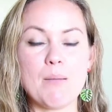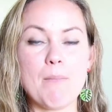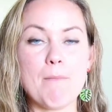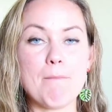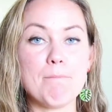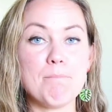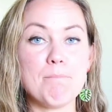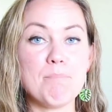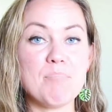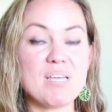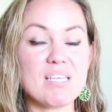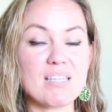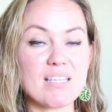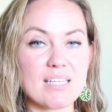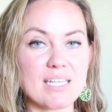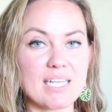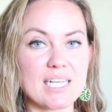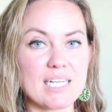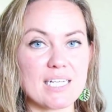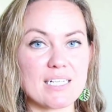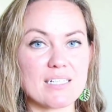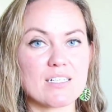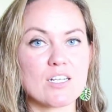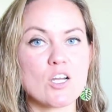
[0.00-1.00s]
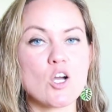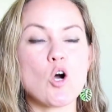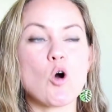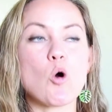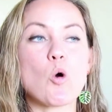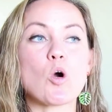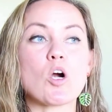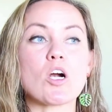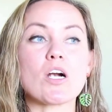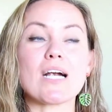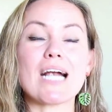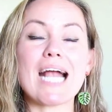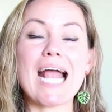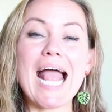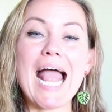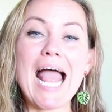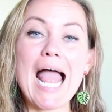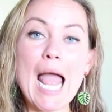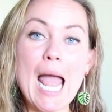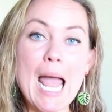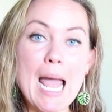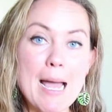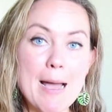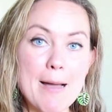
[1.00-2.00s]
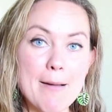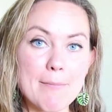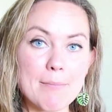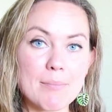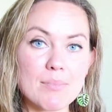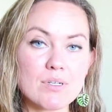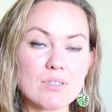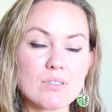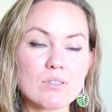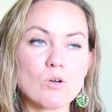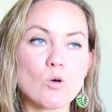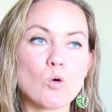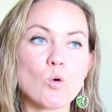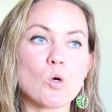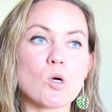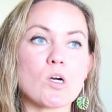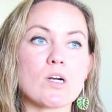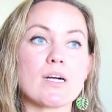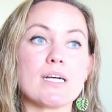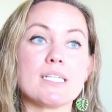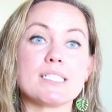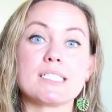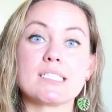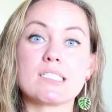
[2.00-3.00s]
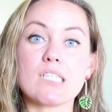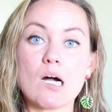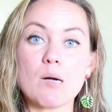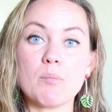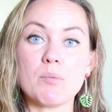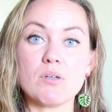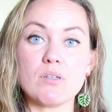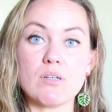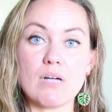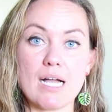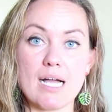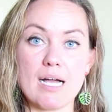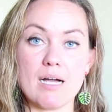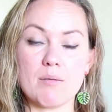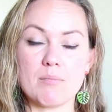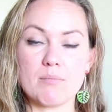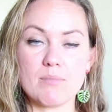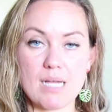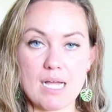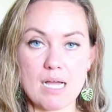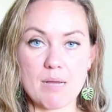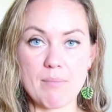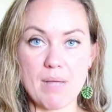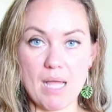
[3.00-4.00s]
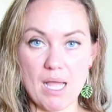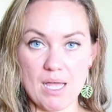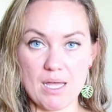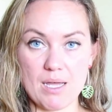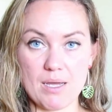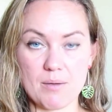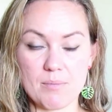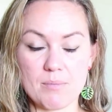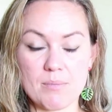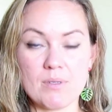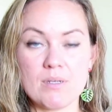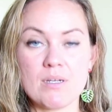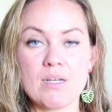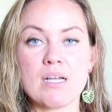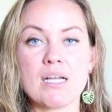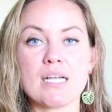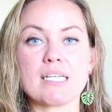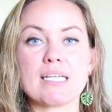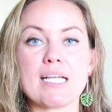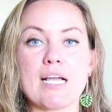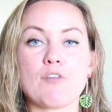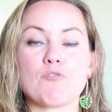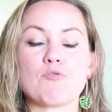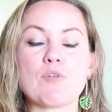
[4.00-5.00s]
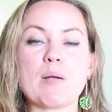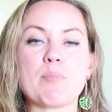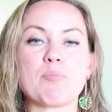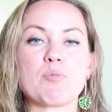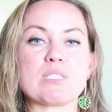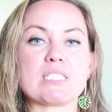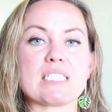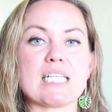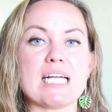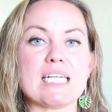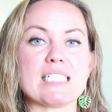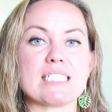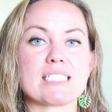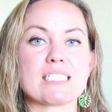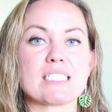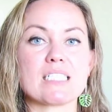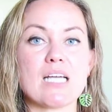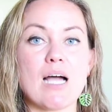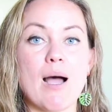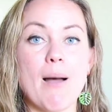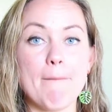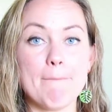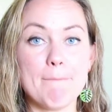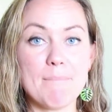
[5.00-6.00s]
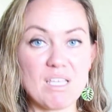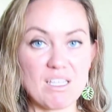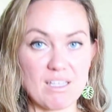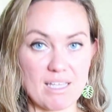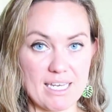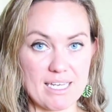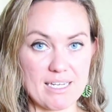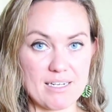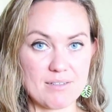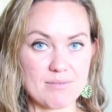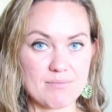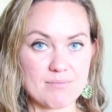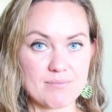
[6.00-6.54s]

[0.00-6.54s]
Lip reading: milli, or M, or a double M, MM, can represent a million.